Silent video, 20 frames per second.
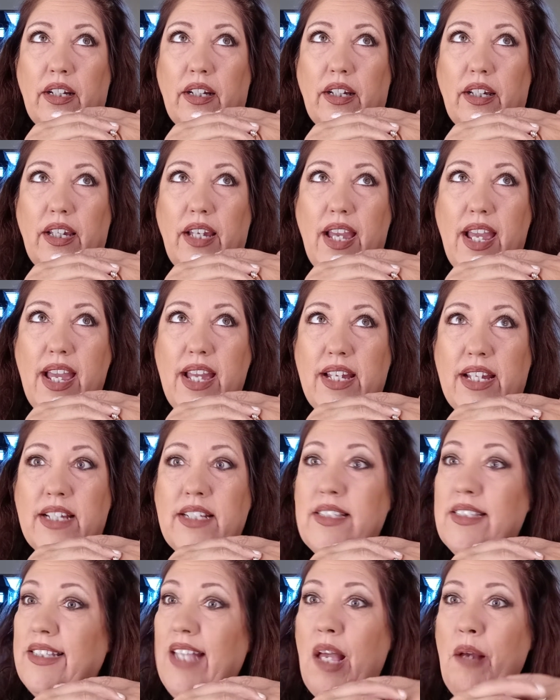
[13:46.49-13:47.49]
Yeah,
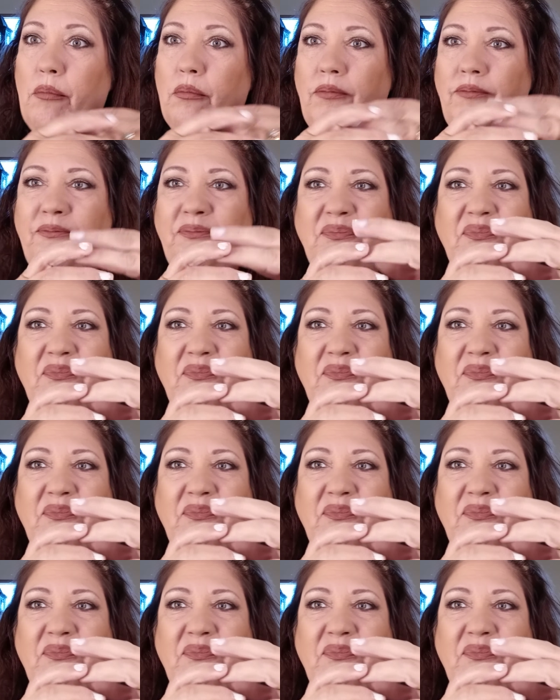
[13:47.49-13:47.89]
that's something.